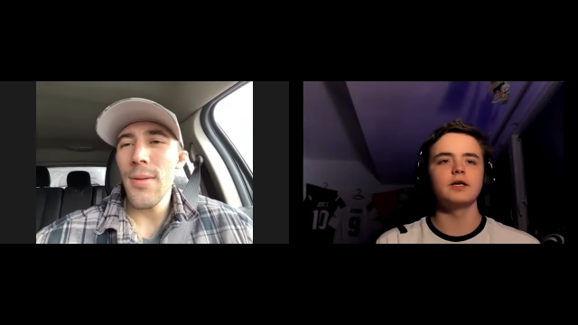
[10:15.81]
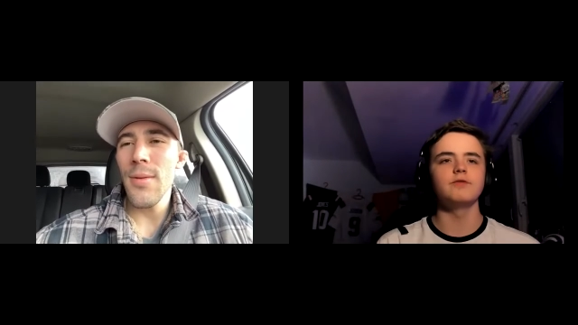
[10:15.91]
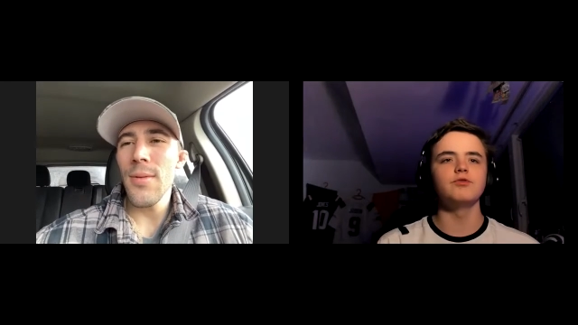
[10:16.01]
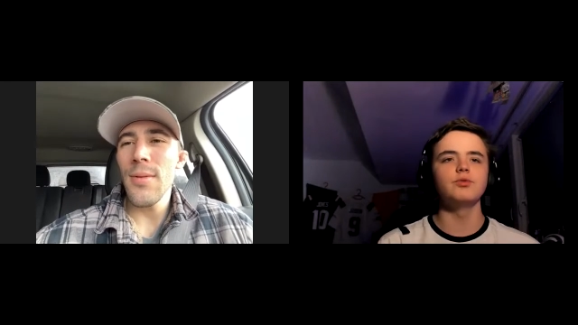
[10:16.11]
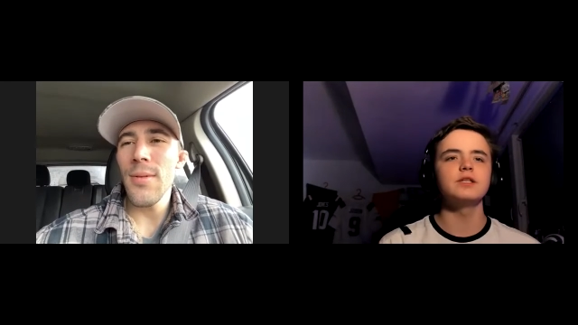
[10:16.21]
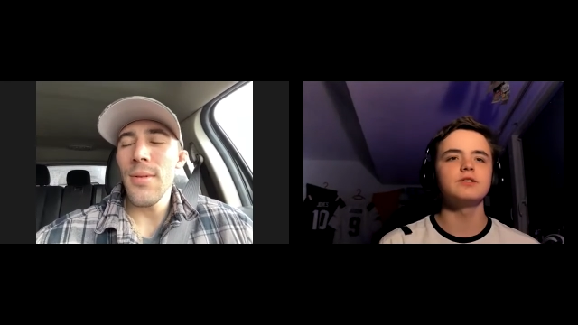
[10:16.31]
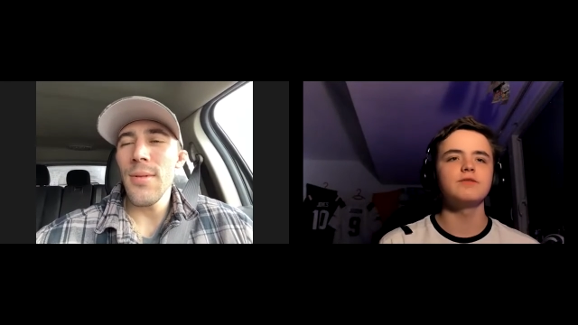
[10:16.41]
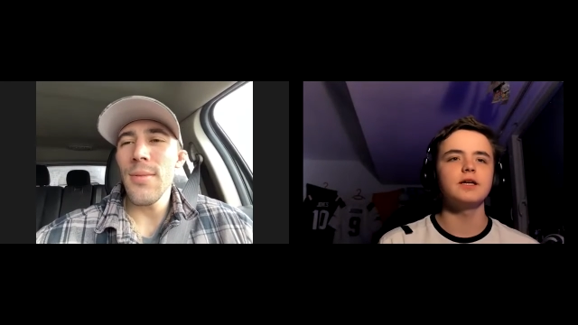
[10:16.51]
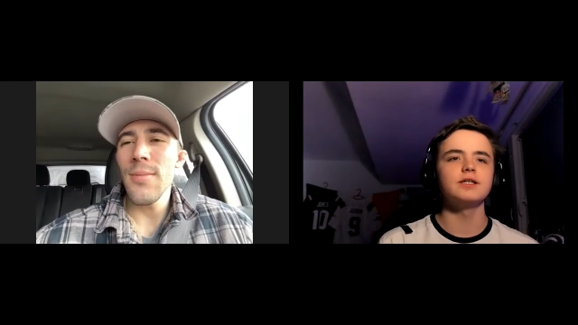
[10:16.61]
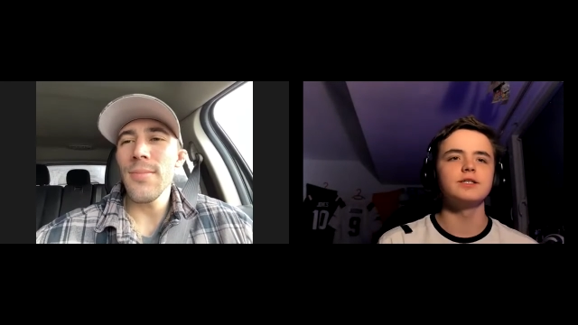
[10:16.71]
Speaker 1: If you win this
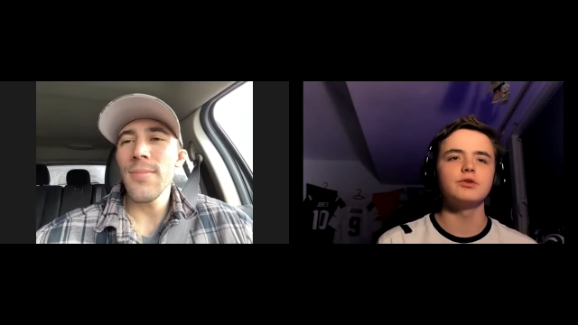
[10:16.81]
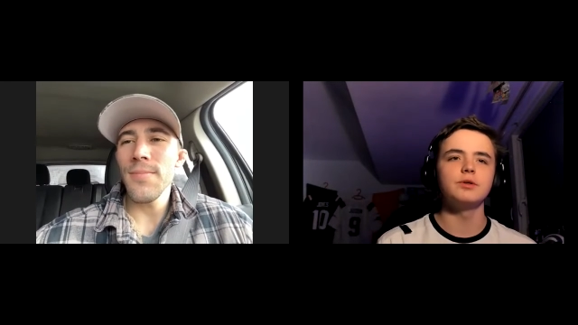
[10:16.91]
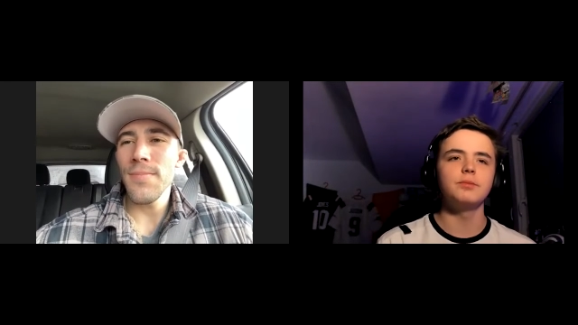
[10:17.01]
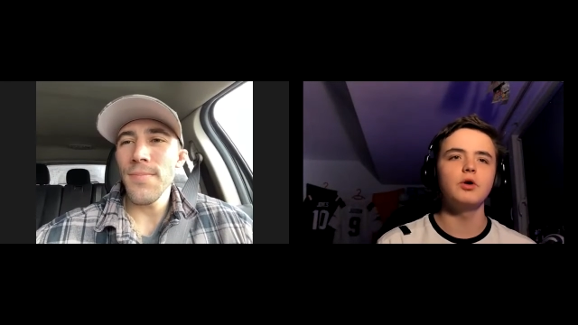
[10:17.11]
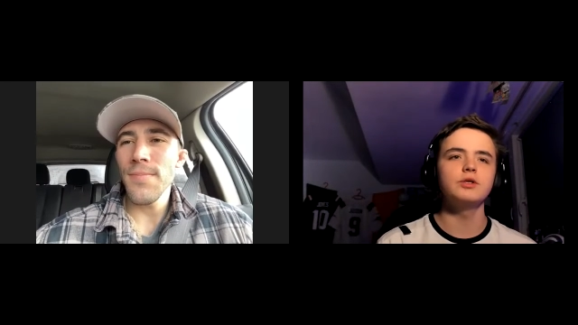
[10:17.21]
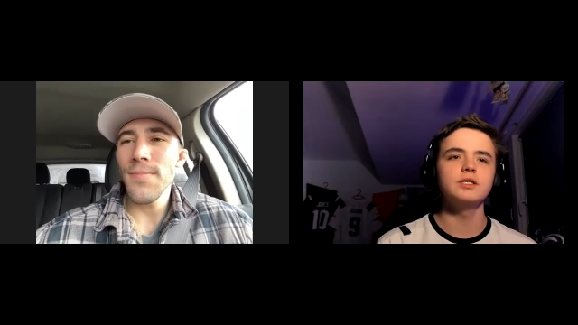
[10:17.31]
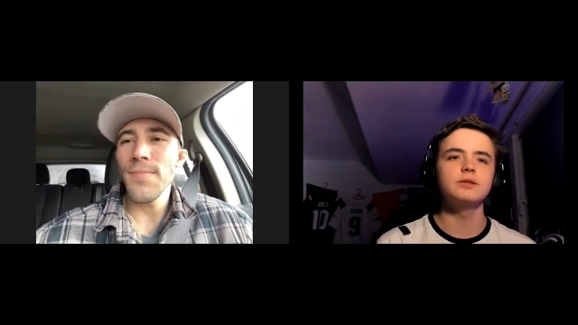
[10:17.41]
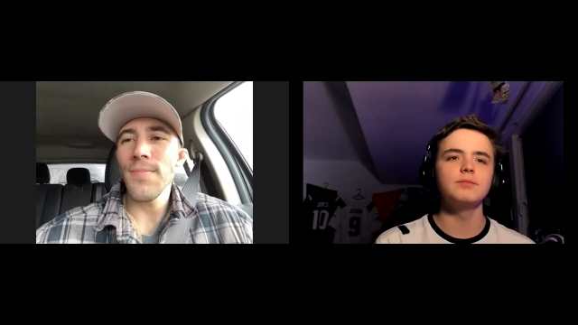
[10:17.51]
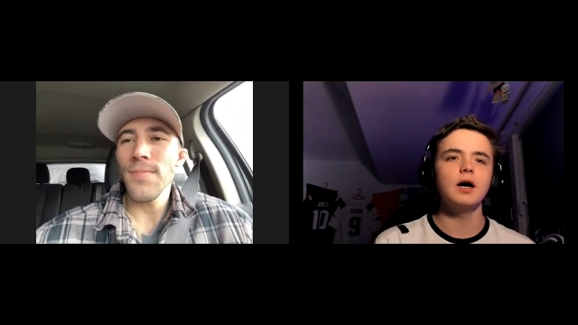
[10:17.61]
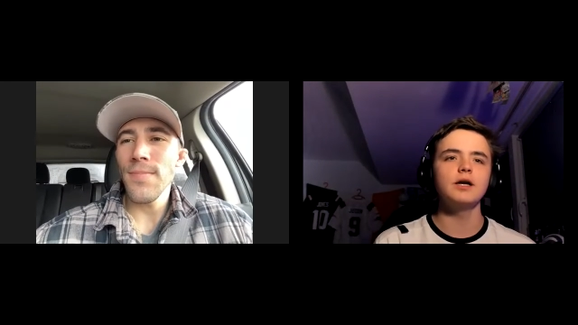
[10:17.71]
fight, is there an opponent
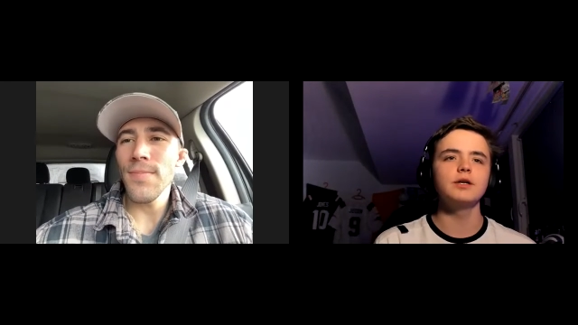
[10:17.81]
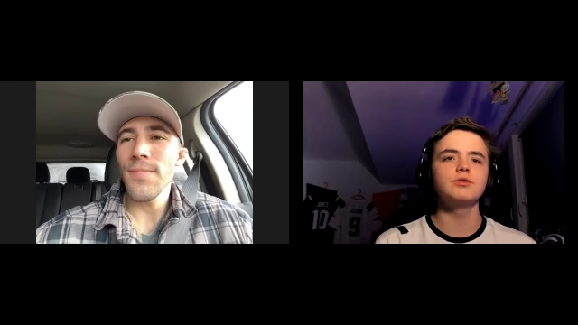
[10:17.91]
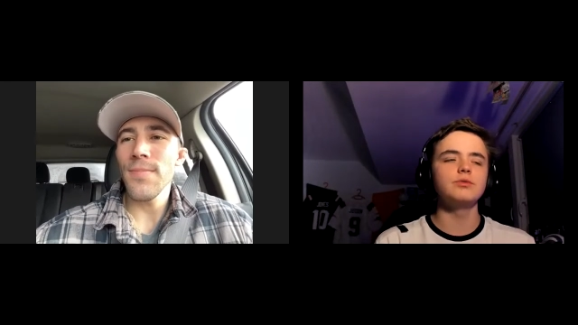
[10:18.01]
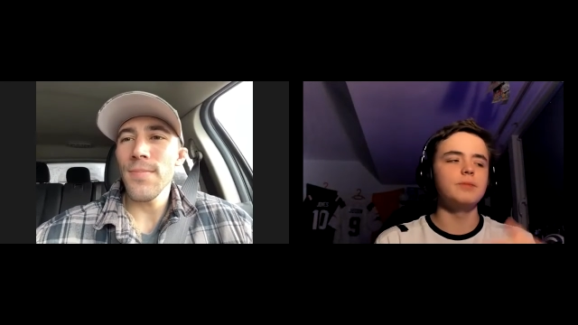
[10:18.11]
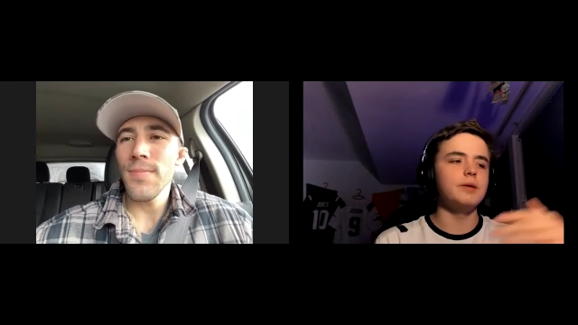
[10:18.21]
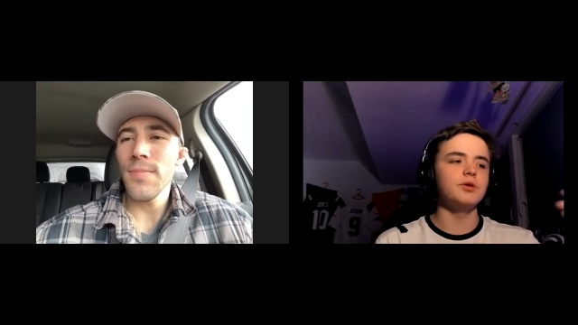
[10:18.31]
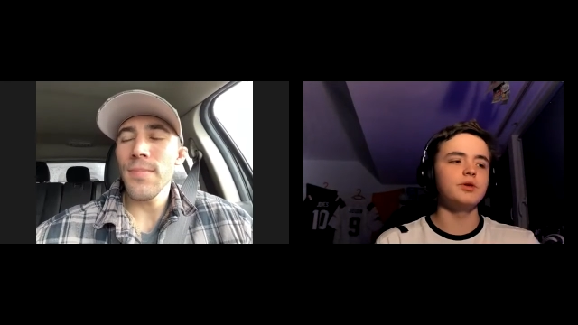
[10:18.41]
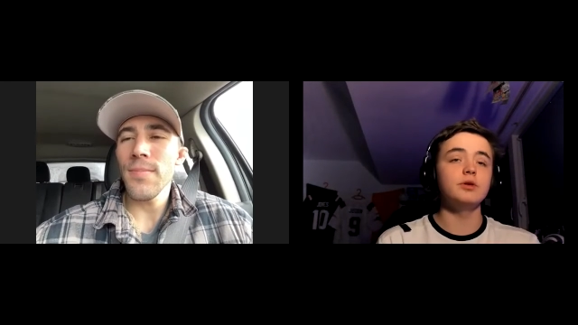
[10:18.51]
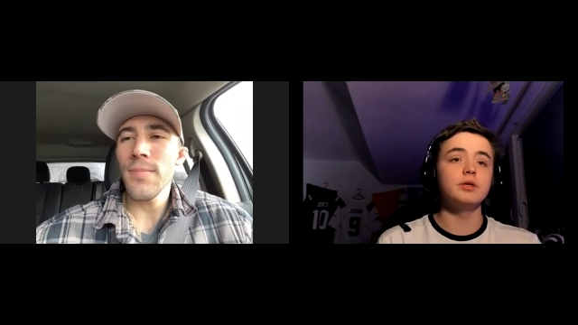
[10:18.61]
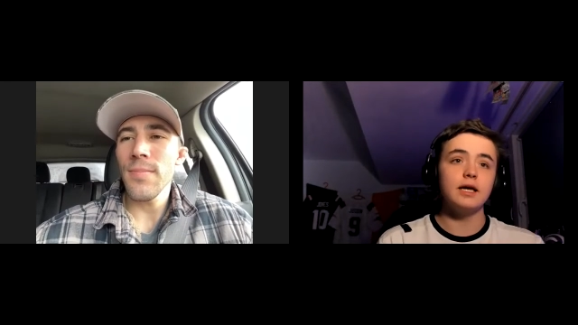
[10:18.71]
in mind?
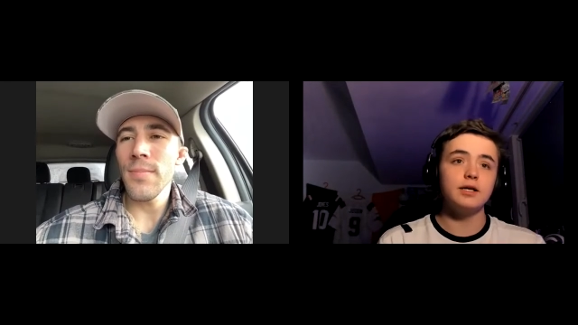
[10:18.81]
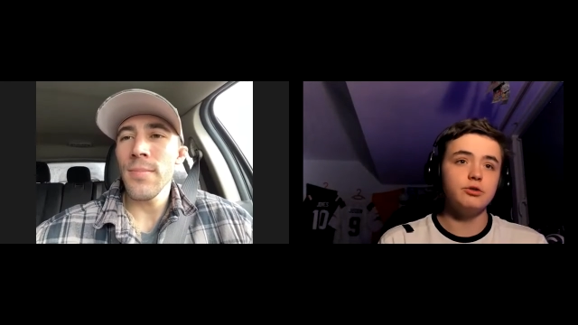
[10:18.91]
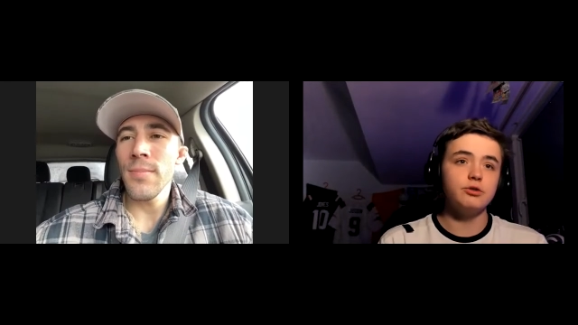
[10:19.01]
Maybe get into the